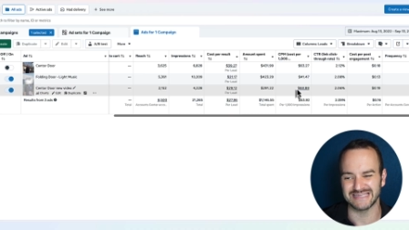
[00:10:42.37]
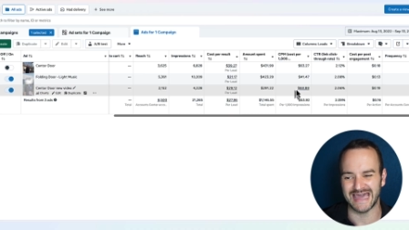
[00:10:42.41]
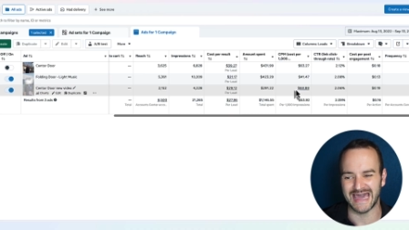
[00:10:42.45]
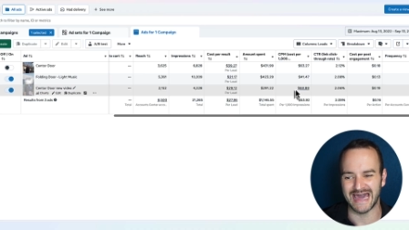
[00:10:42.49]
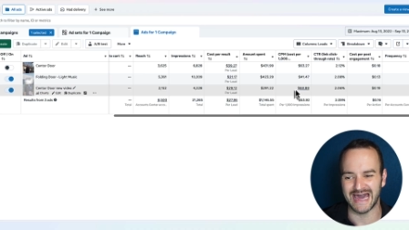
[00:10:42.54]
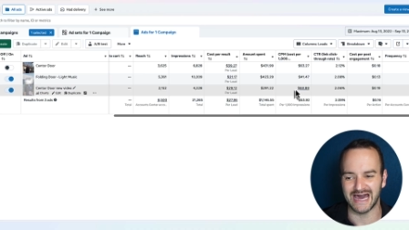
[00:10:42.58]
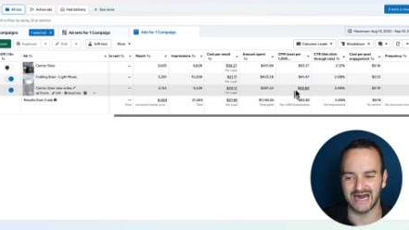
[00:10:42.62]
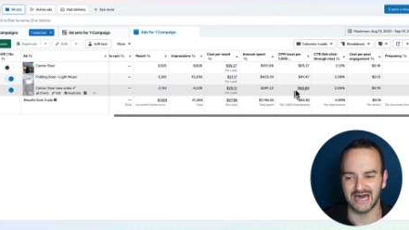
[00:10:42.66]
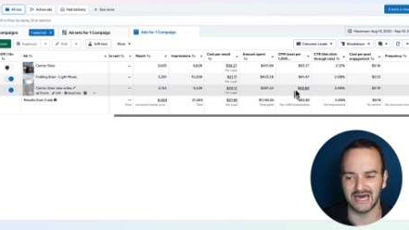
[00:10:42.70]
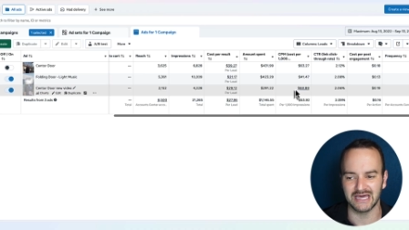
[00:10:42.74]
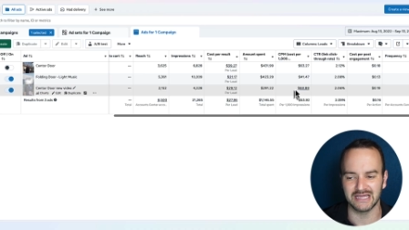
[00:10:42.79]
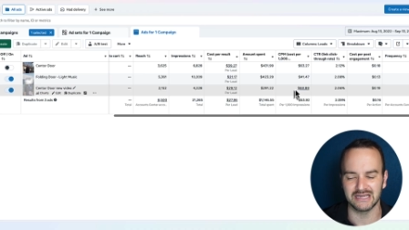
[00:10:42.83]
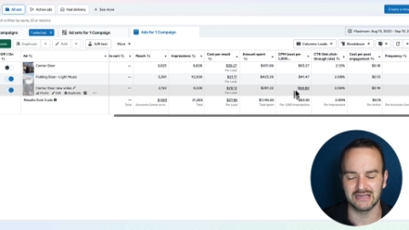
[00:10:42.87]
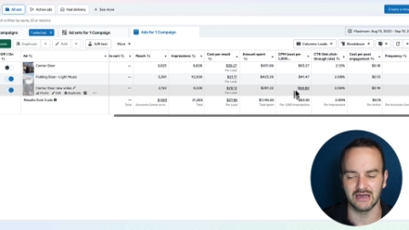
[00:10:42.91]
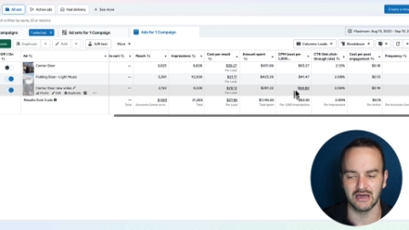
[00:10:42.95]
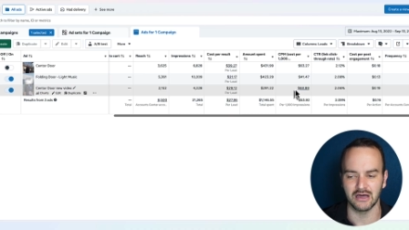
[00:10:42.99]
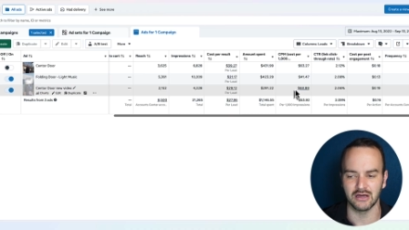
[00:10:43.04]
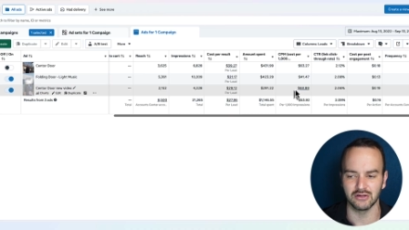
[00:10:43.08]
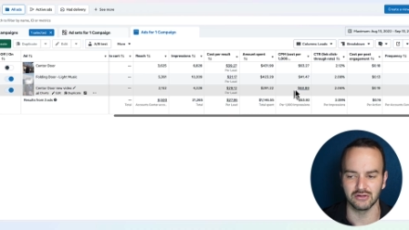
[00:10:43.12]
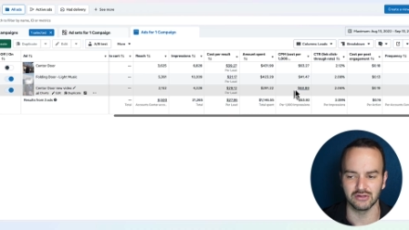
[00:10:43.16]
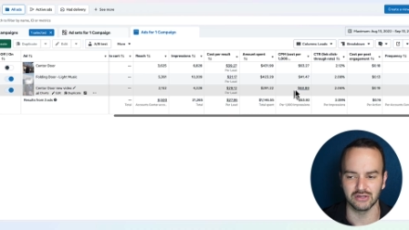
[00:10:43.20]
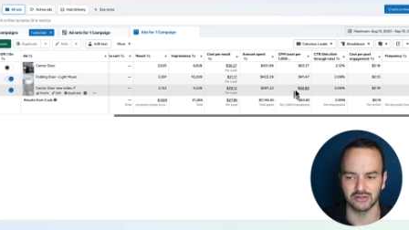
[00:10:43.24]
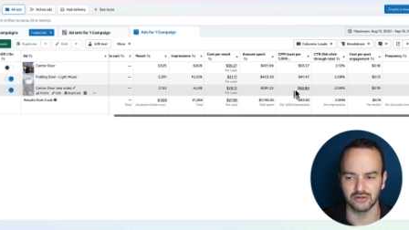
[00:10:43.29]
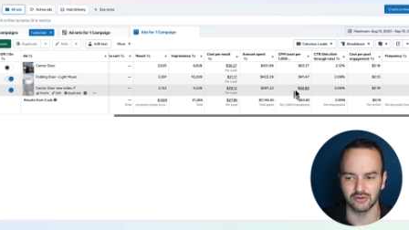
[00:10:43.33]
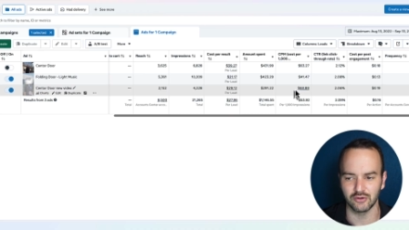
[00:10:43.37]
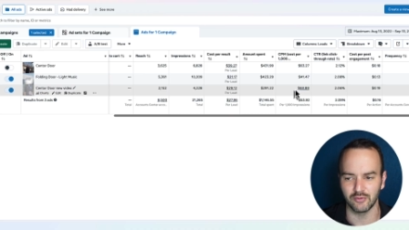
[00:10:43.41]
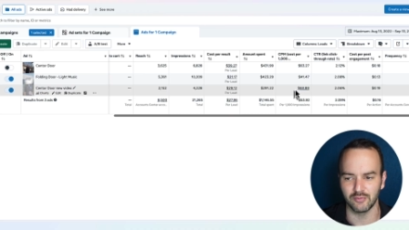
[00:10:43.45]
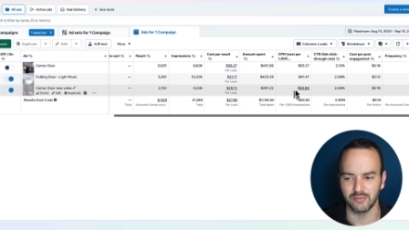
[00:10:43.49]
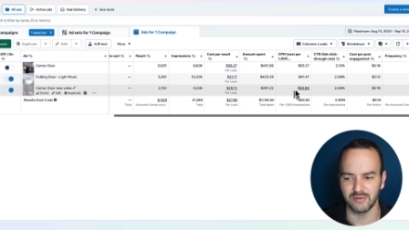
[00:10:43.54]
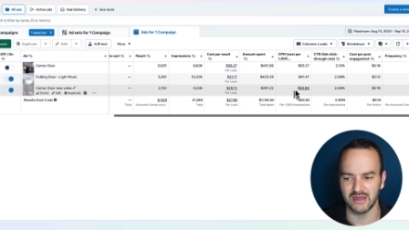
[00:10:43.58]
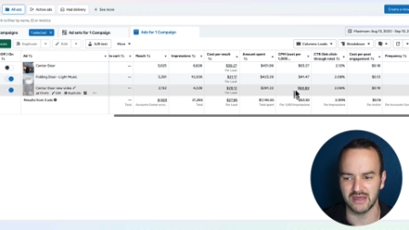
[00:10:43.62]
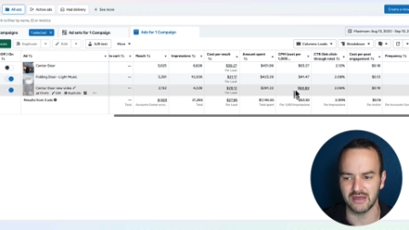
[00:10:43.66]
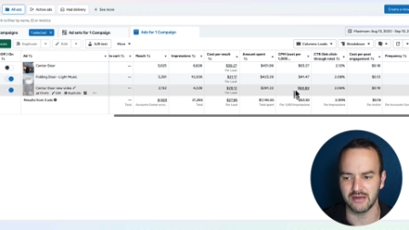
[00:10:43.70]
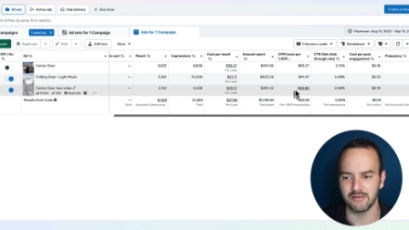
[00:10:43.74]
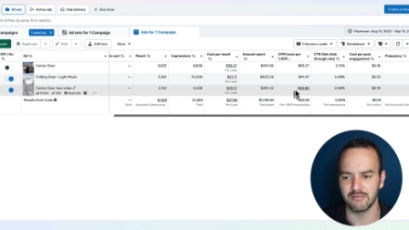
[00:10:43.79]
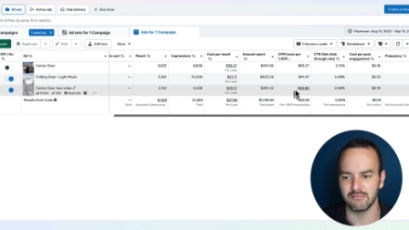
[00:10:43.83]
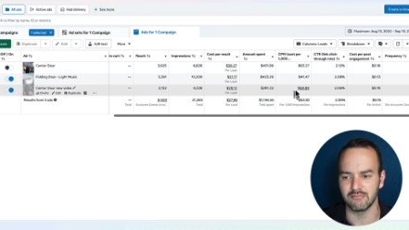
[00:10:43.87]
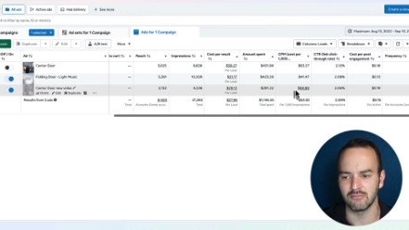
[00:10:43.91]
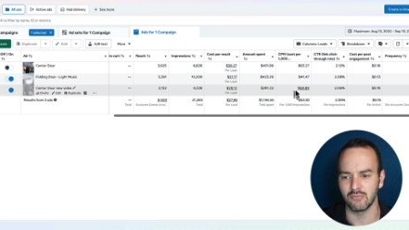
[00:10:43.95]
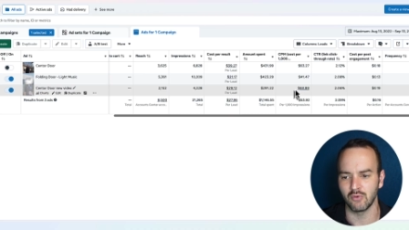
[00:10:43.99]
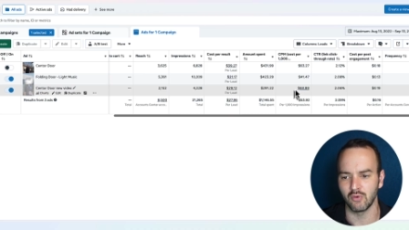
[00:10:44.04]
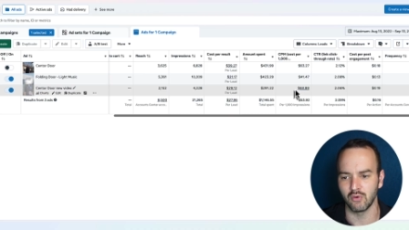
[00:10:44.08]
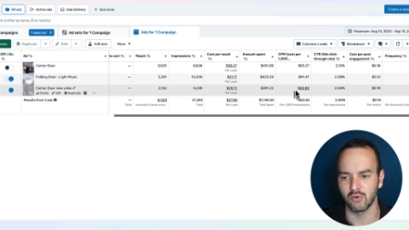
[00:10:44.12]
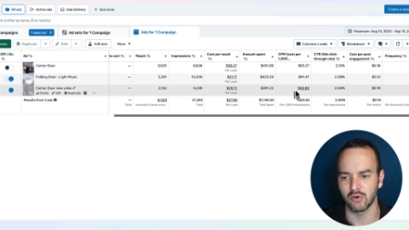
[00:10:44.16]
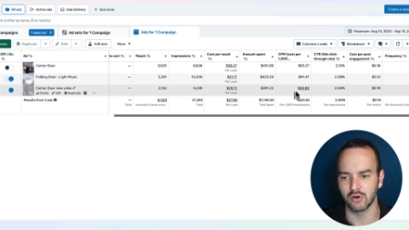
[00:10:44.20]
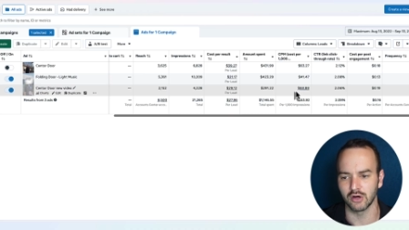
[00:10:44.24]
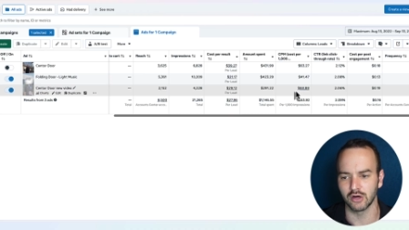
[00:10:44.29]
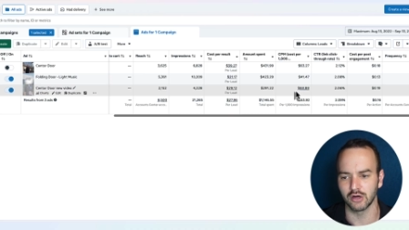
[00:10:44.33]
ad a little bit
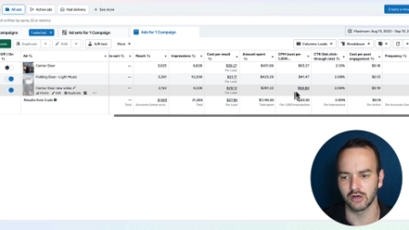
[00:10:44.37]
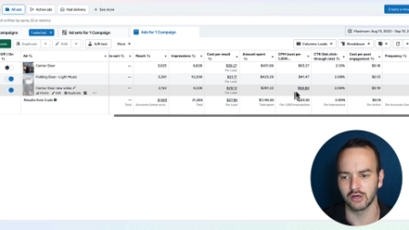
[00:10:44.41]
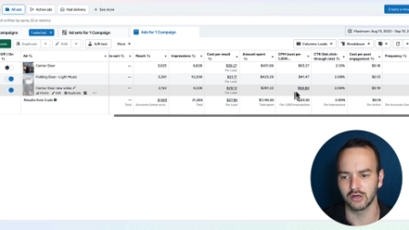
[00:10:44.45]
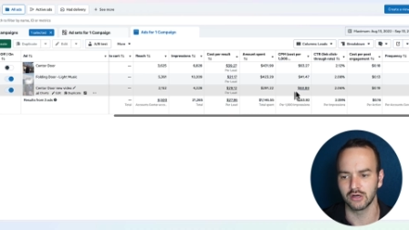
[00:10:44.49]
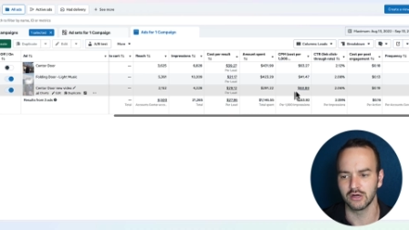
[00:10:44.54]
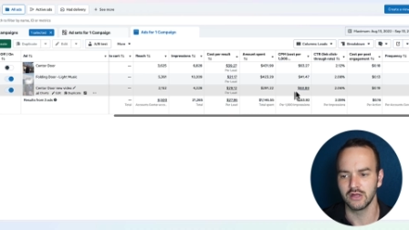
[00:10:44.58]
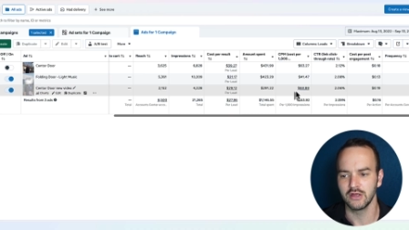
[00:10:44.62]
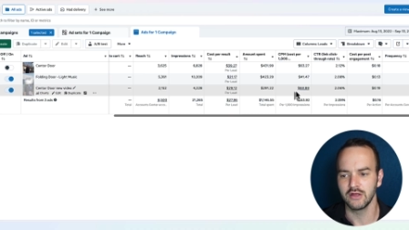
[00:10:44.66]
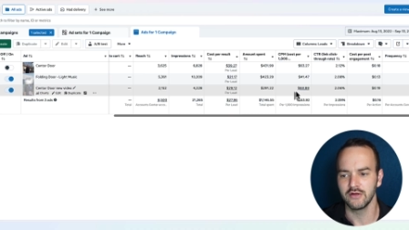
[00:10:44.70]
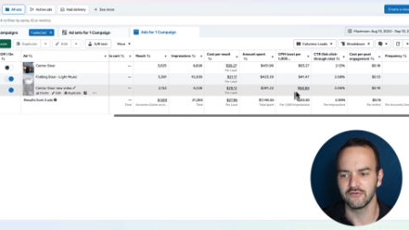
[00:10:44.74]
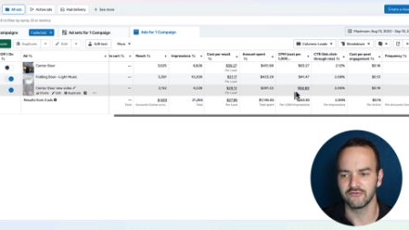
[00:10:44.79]
more